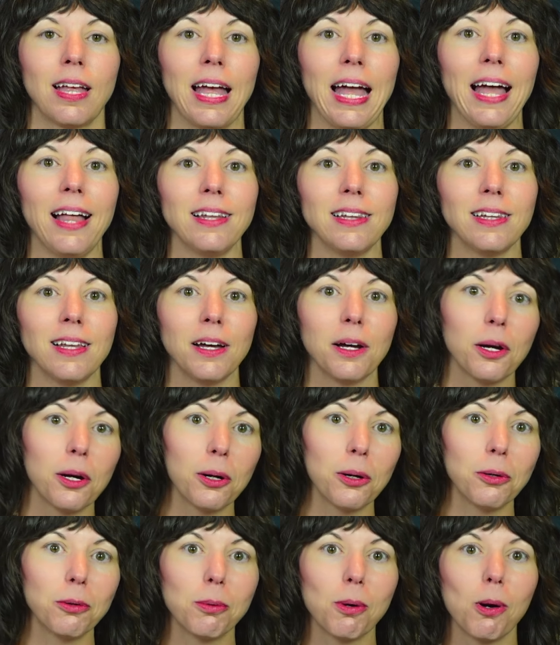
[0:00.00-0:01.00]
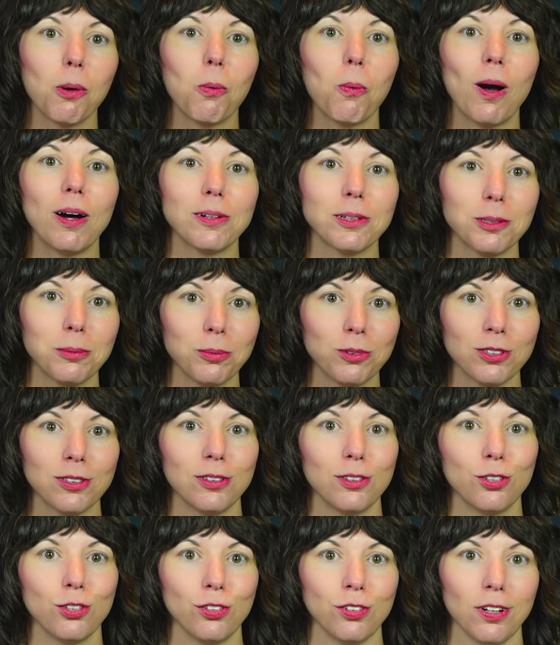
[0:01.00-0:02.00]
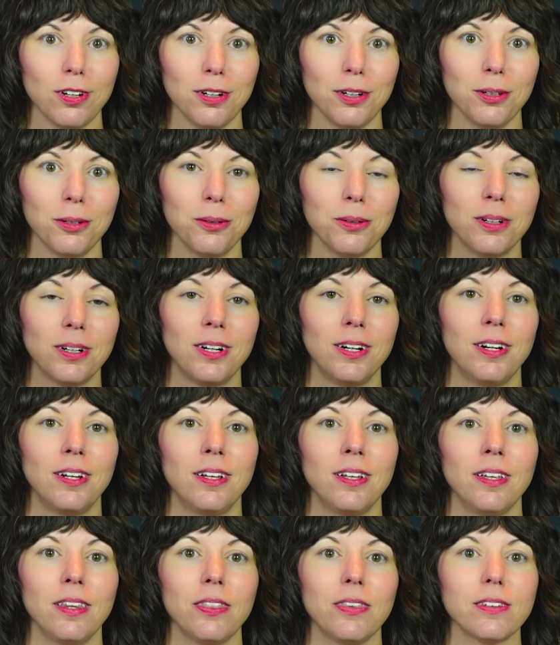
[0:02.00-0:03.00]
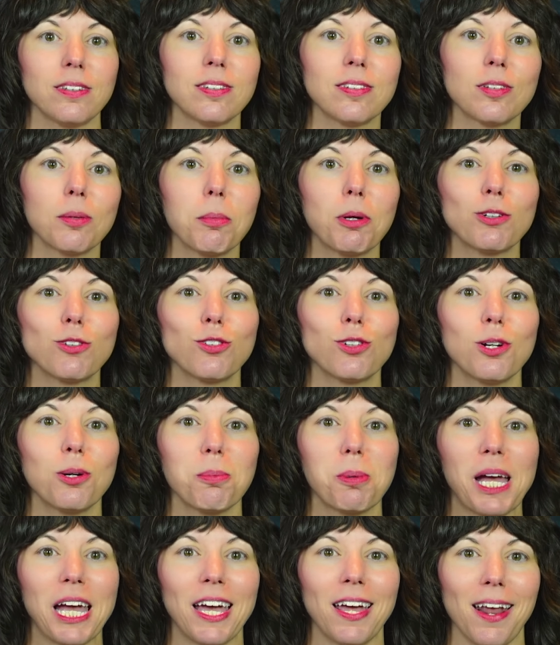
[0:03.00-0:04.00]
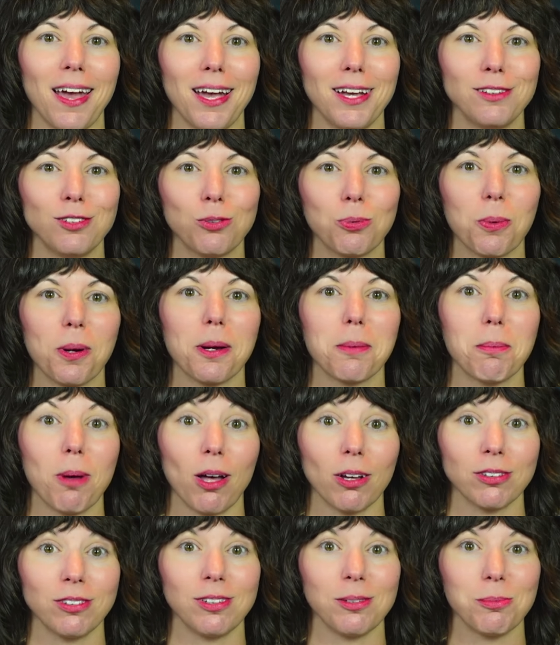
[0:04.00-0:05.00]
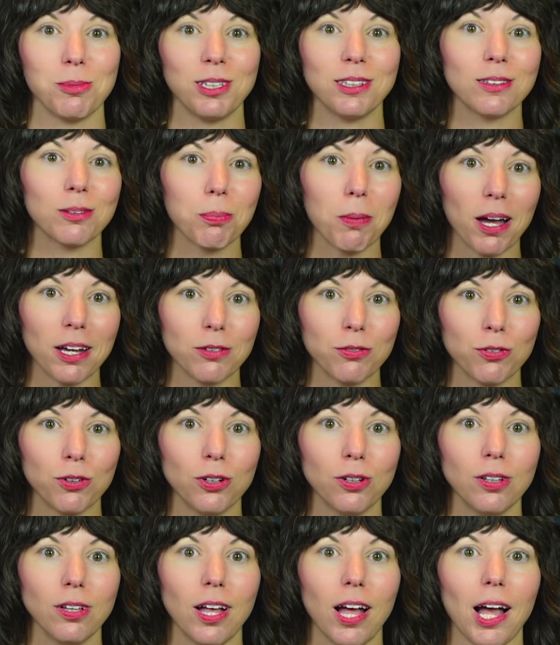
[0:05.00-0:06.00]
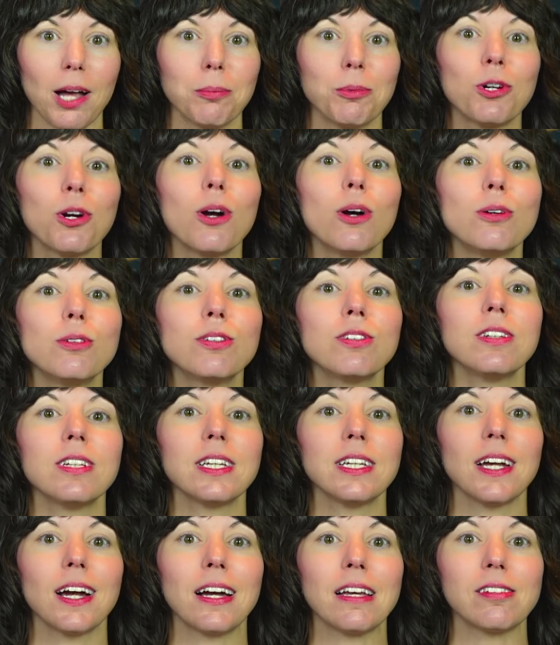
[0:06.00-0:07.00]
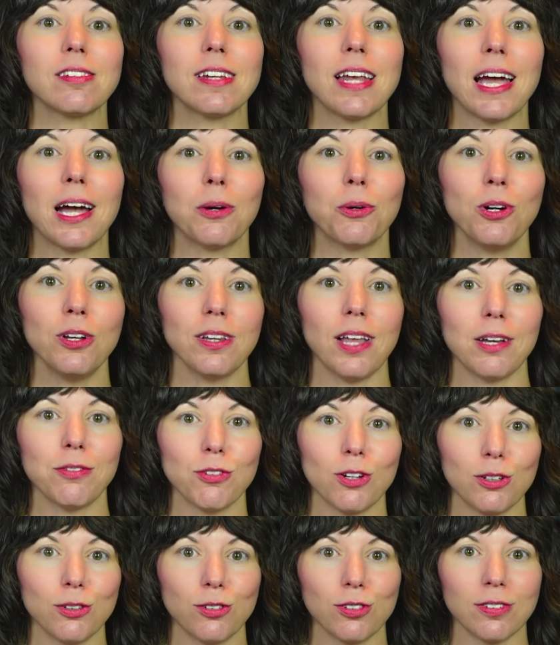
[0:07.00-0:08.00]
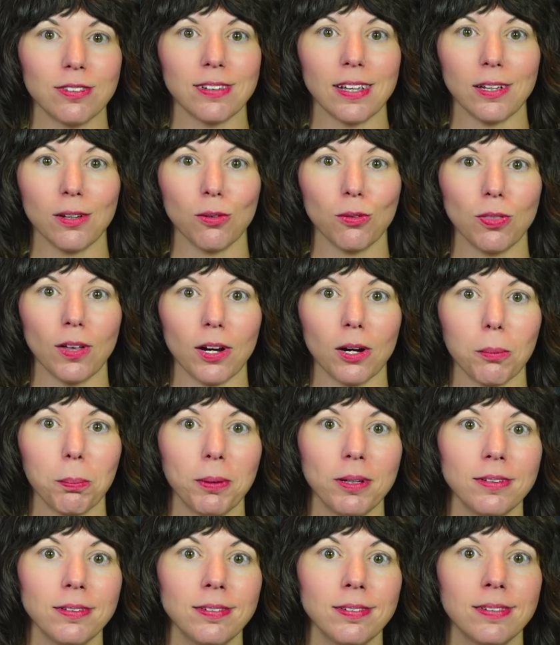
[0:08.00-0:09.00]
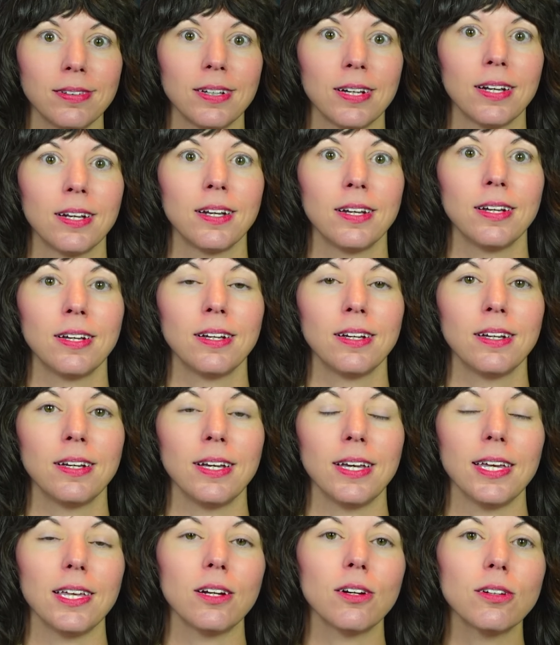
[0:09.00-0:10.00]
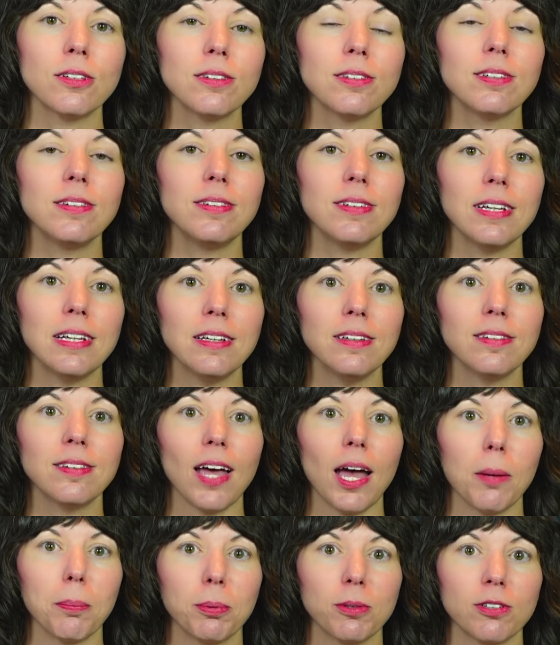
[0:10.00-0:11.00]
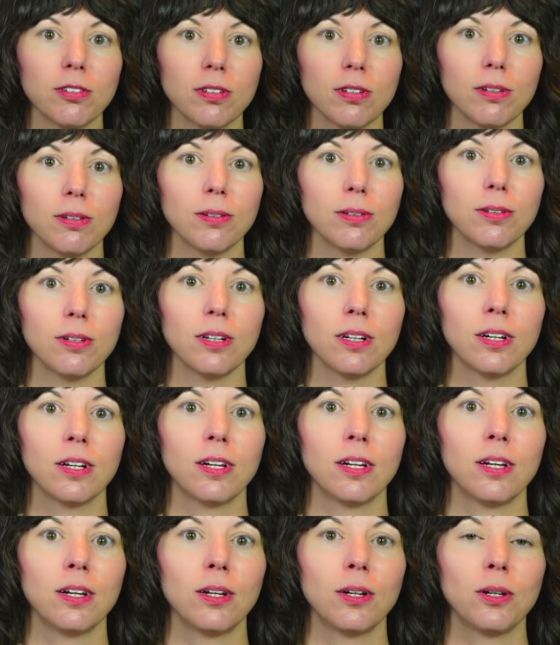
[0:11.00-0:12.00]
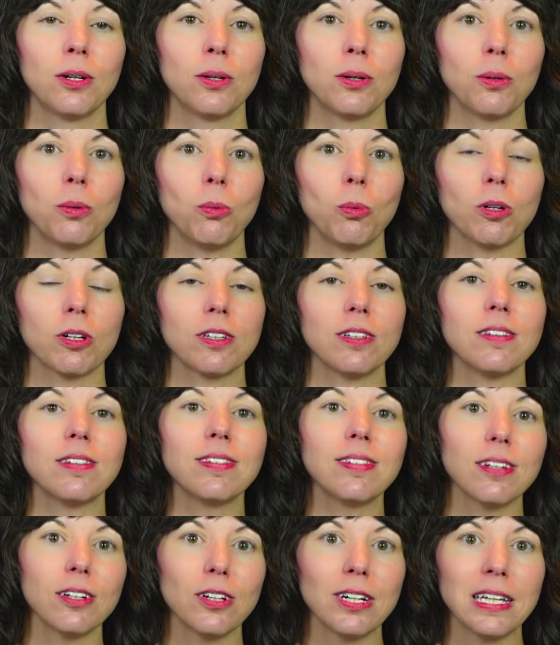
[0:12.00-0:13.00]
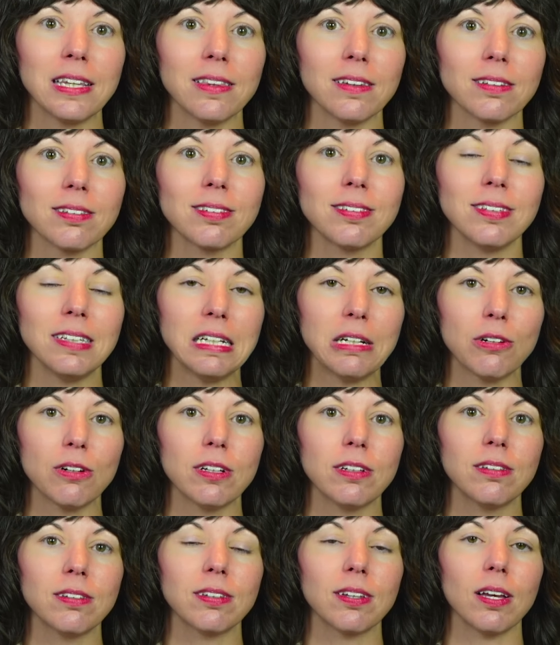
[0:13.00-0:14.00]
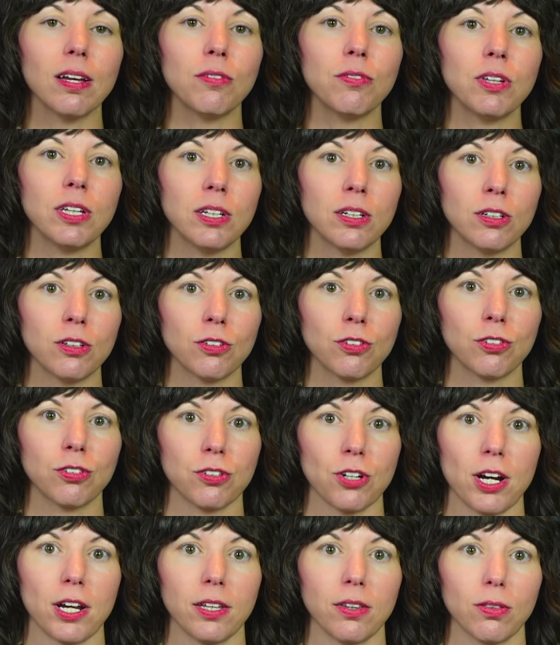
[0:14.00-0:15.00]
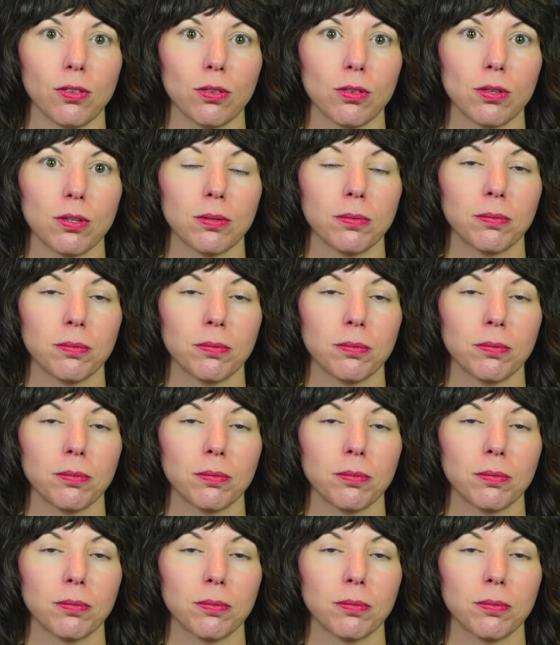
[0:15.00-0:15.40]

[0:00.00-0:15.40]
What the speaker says: Hello, well, welcome to the show. This is Emotional Badass, where Moxie meets mindful. I'm your host, Nikki Eisenhauer, life coach and psychotherapist. And on today's episode, we're considering the secrets of inner strength.